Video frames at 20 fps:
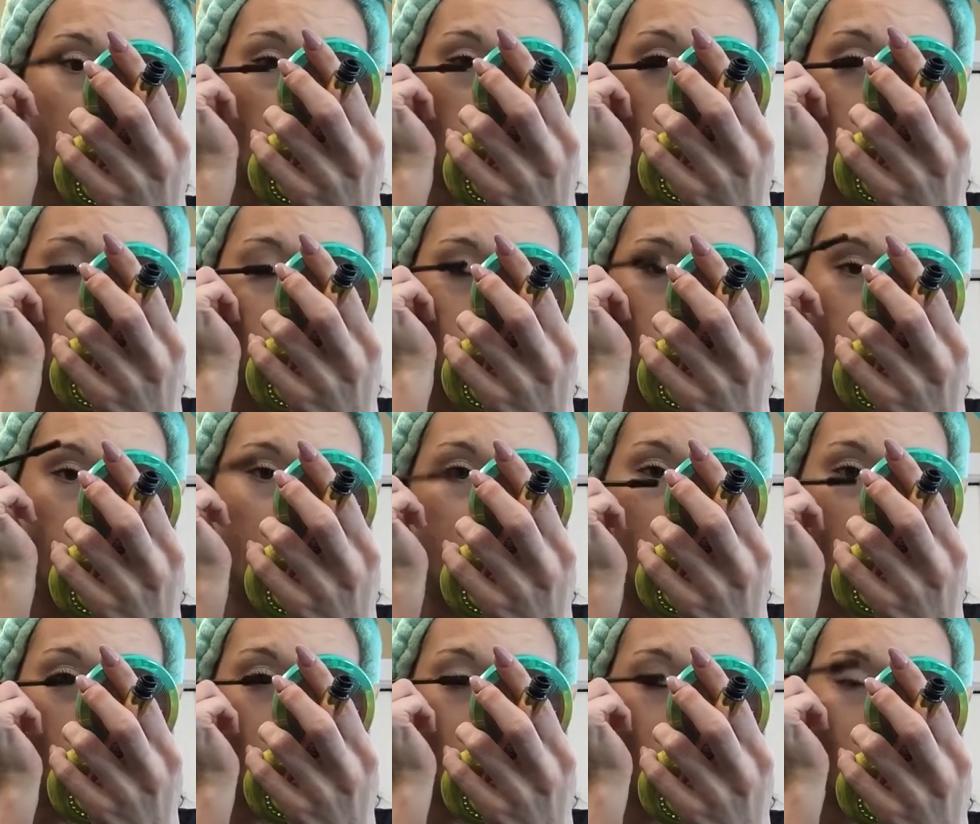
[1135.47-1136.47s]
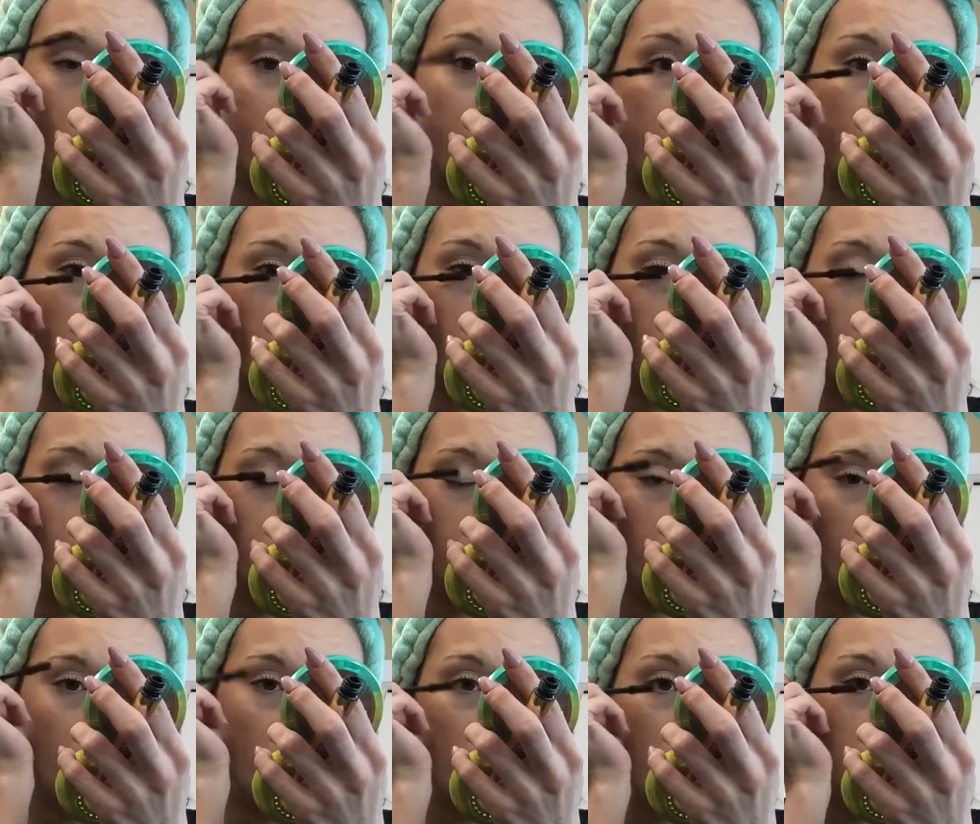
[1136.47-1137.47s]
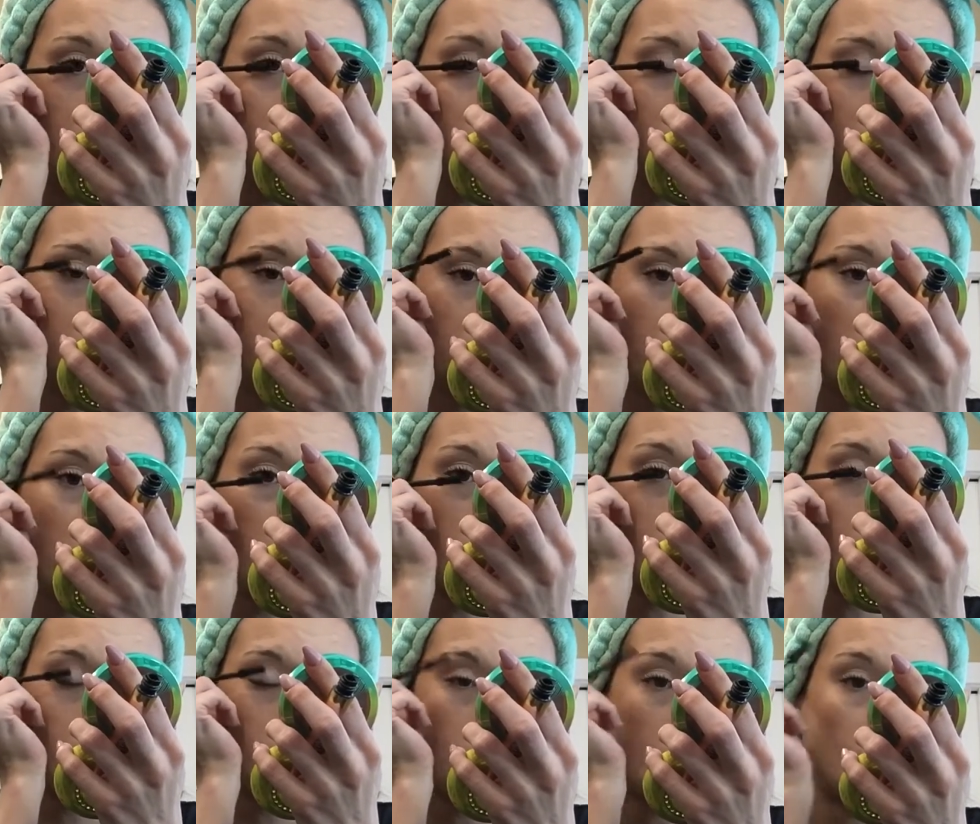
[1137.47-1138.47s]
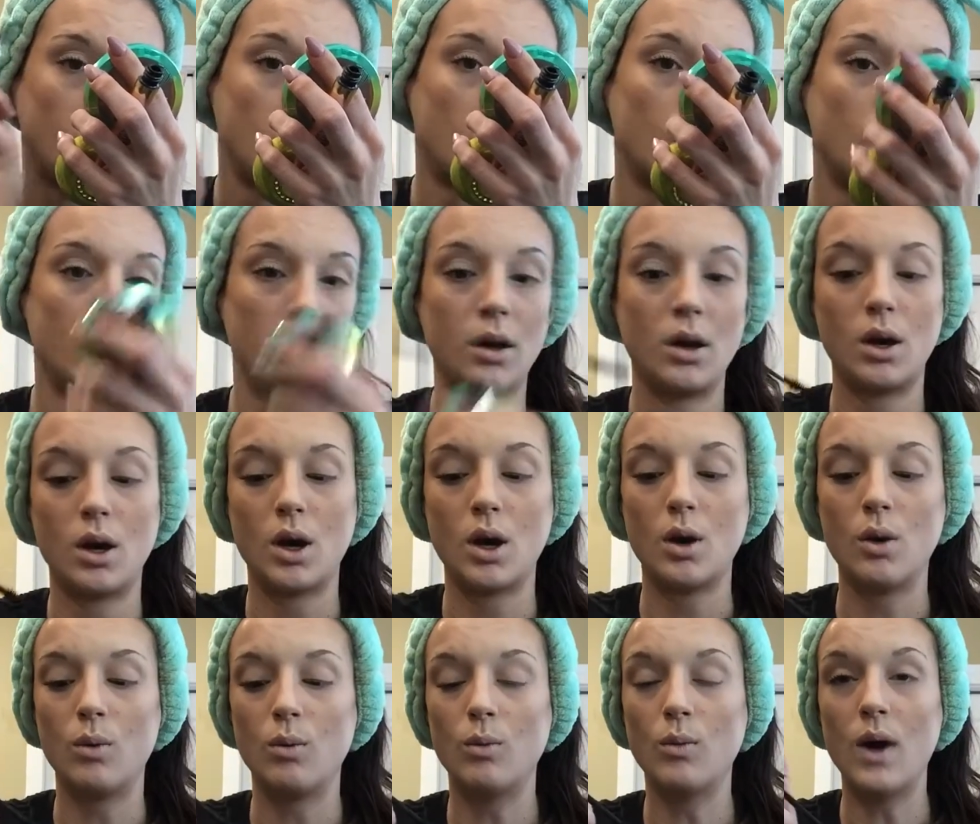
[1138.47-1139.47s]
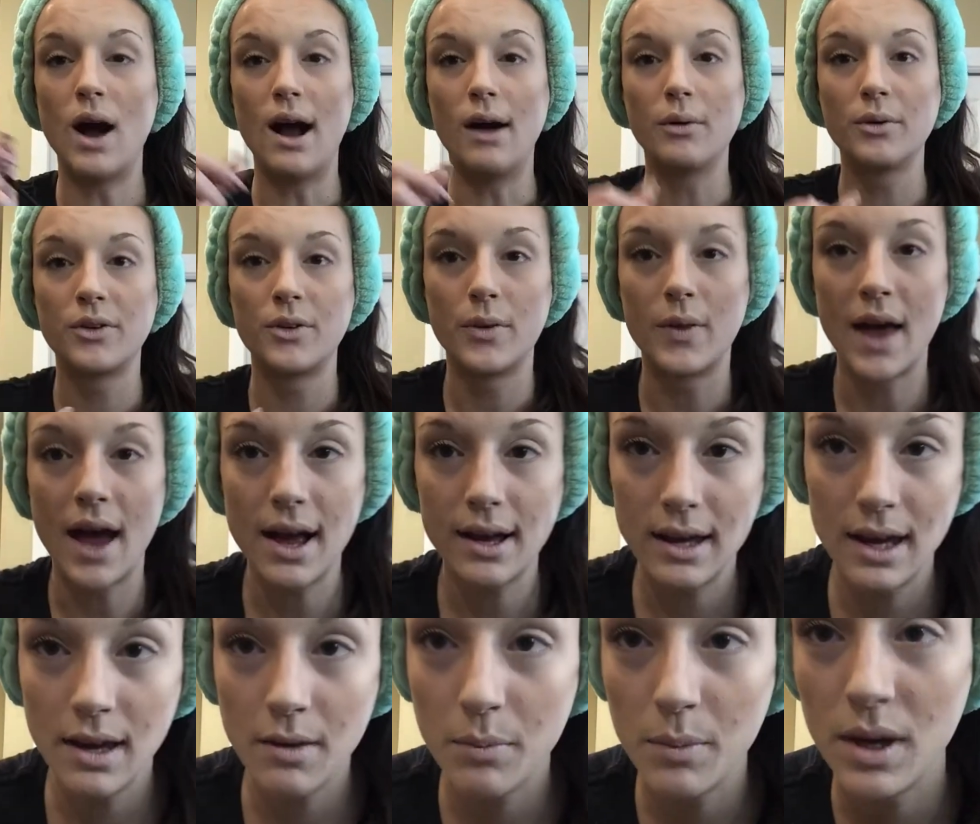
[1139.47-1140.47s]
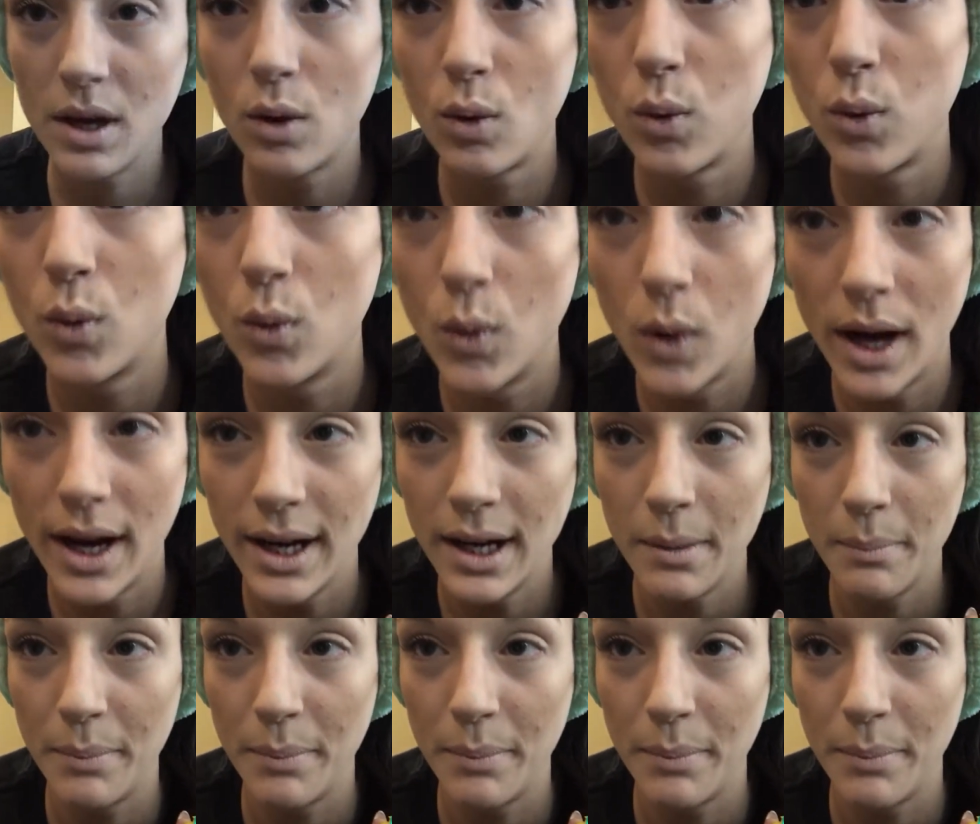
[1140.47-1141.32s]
One dip, I meant to say. Wow, so that gave me quite